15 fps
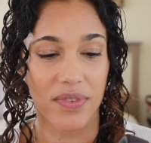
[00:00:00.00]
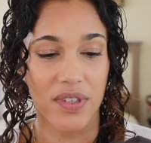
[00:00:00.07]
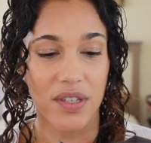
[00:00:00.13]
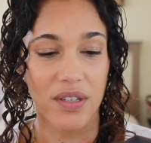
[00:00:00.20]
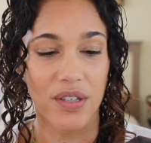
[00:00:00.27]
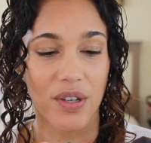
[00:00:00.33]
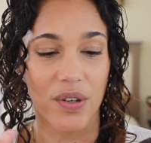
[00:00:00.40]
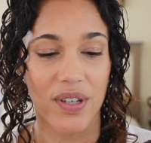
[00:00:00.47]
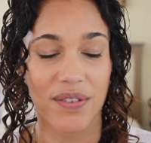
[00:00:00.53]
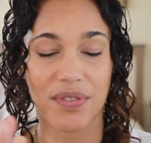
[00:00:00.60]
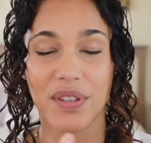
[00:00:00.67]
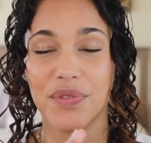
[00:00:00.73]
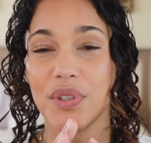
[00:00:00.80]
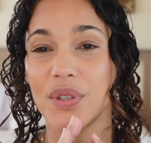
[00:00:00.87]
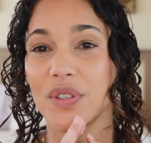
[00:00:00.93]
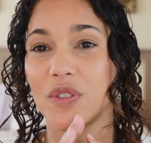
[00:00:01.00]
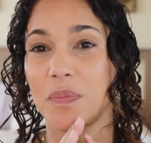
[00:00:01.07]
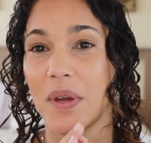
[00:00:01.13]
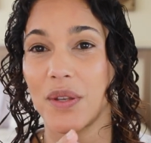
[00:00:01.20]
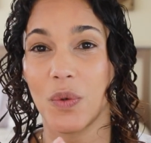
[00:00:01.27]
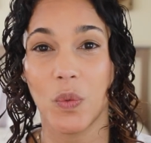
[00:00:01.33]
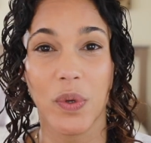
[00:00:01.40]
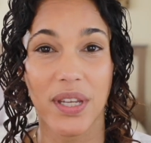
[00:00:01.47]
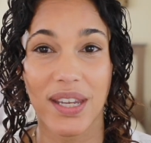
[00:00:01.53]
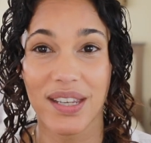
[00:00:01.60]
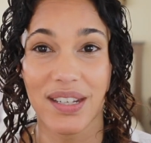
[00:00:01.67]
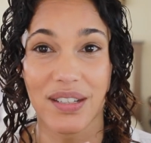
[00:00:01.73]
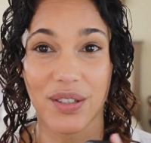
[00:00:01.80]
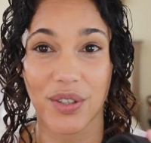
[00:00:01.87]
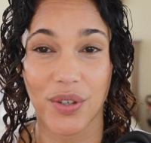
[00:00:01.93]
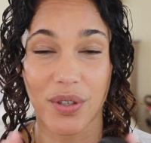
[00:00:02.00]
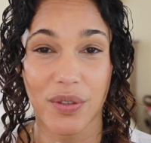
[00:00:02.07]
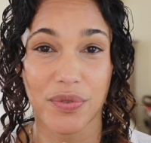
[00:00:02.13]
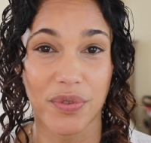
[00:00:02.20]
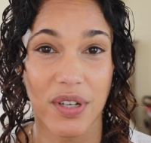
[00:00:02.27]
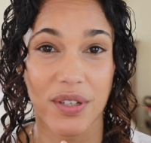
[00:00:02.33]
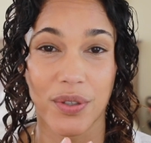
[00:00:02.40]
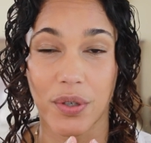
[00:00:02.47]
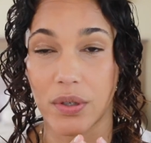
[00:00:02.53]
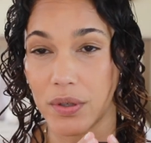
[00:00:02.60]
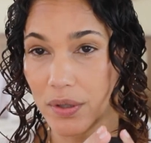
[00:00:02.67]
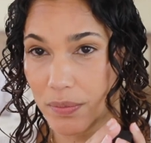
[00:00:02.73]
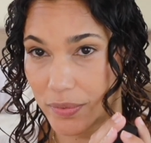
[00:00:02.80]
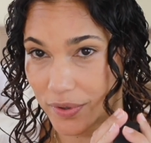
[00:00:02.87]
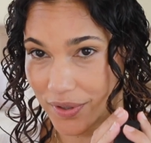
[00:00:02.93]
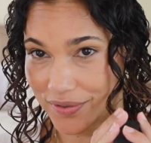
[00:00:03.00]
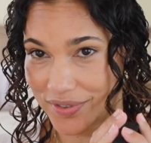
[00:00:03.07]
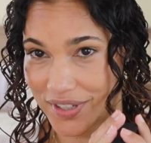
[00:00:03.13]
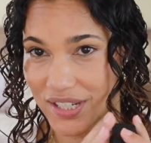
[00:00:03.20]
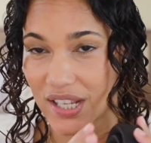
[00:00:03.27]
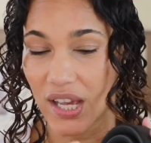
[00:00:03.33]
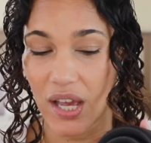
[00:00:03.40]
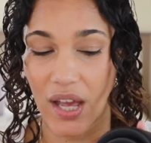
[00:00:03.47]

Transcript: You know, even if you go spend a weekend at a girlfriend or a boyfriend,